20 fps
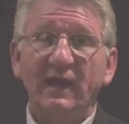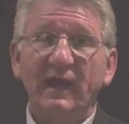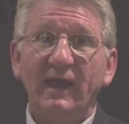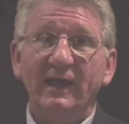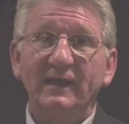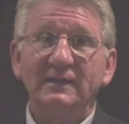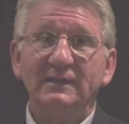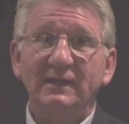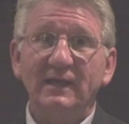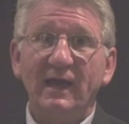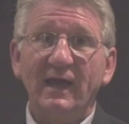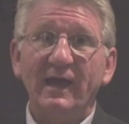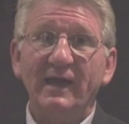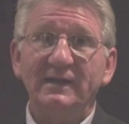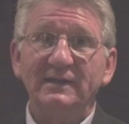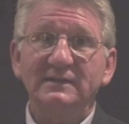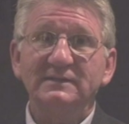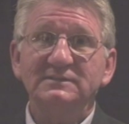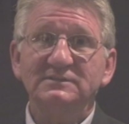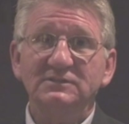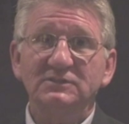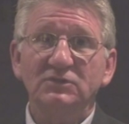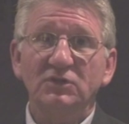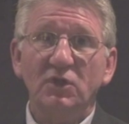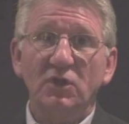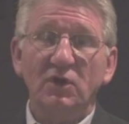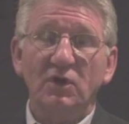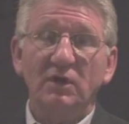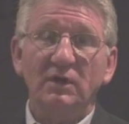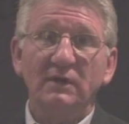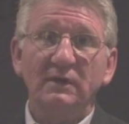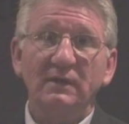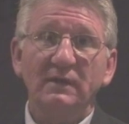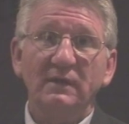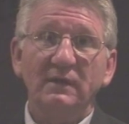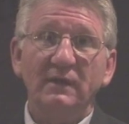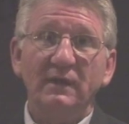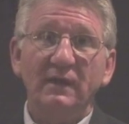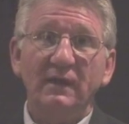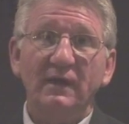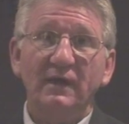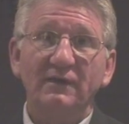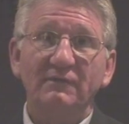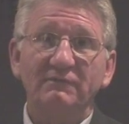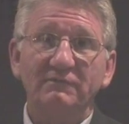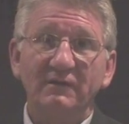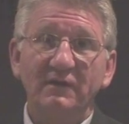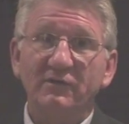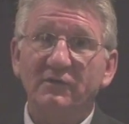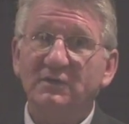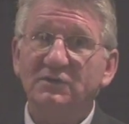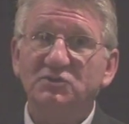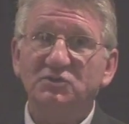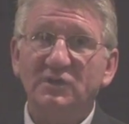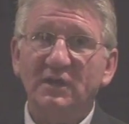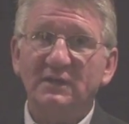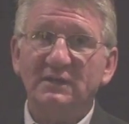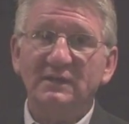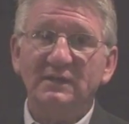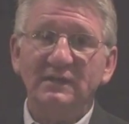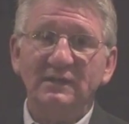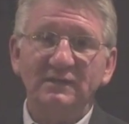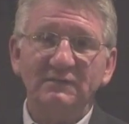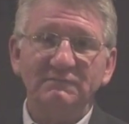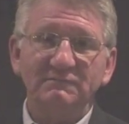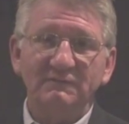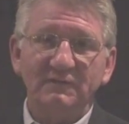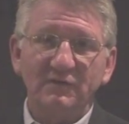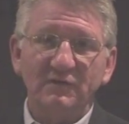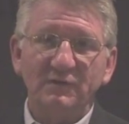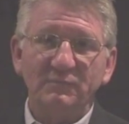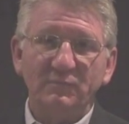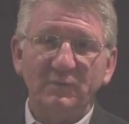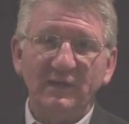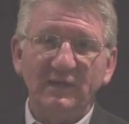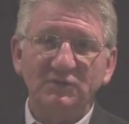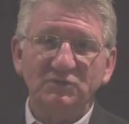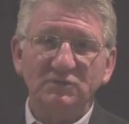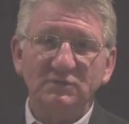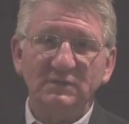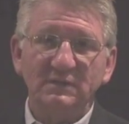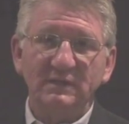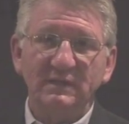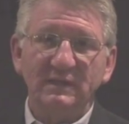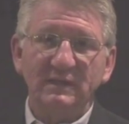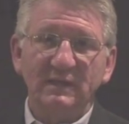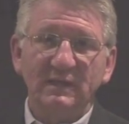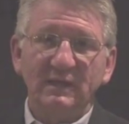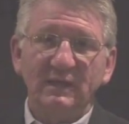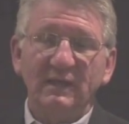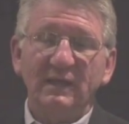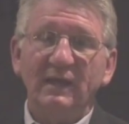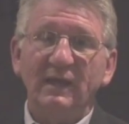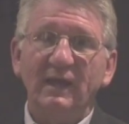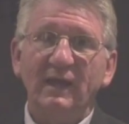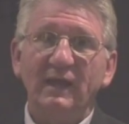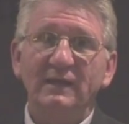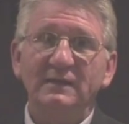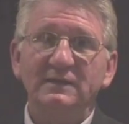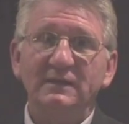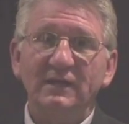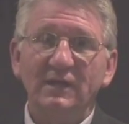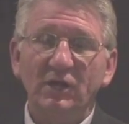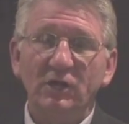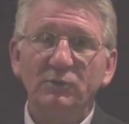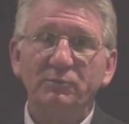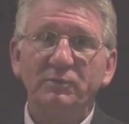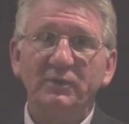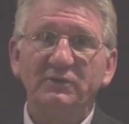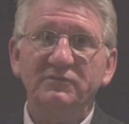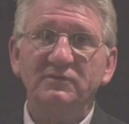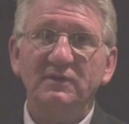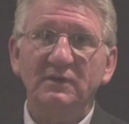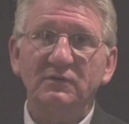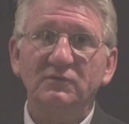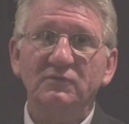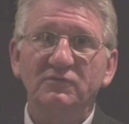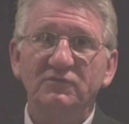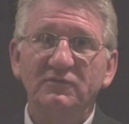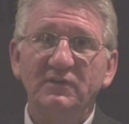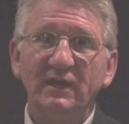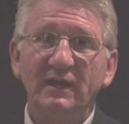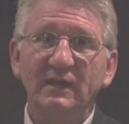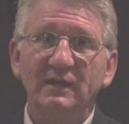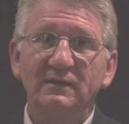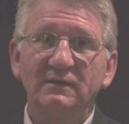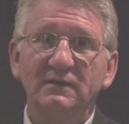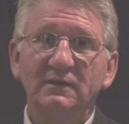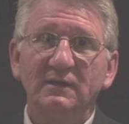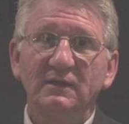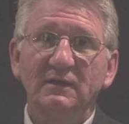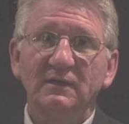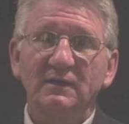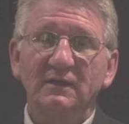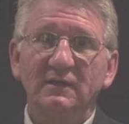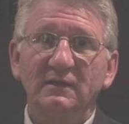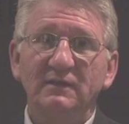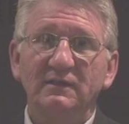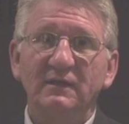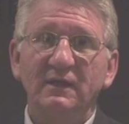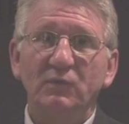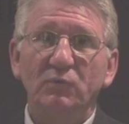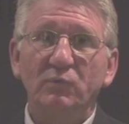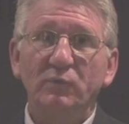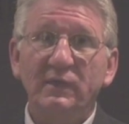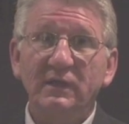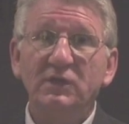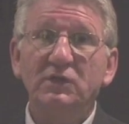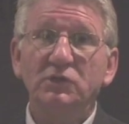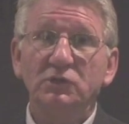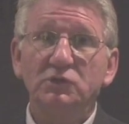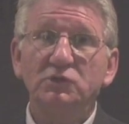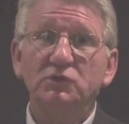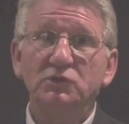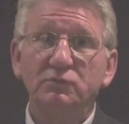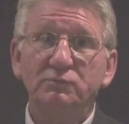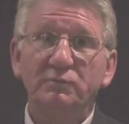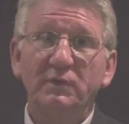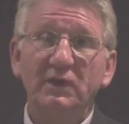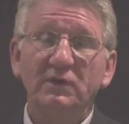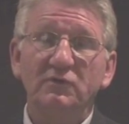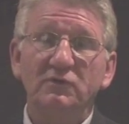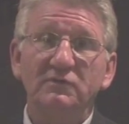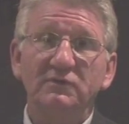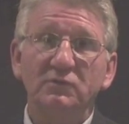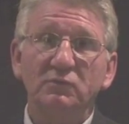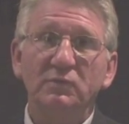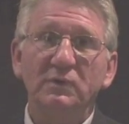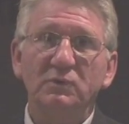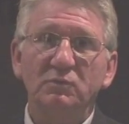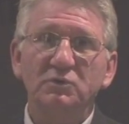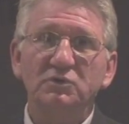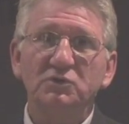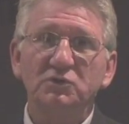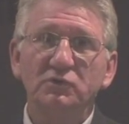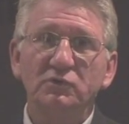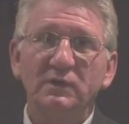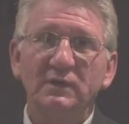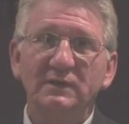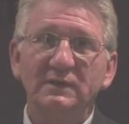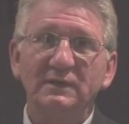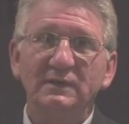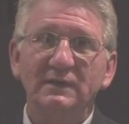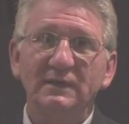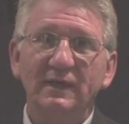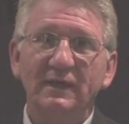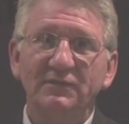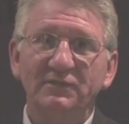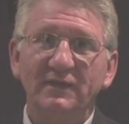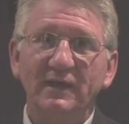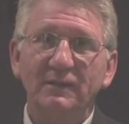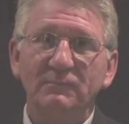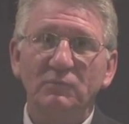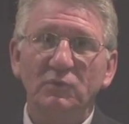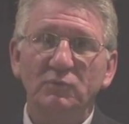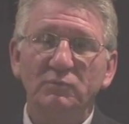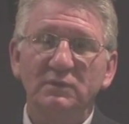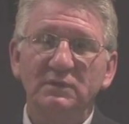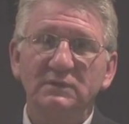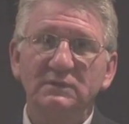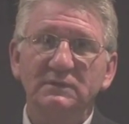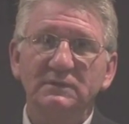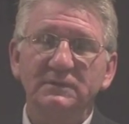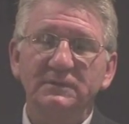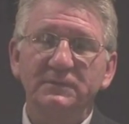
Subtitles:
and guide us along very gently, very patiently, and to help us understand that we could do better than we were doing at that moment.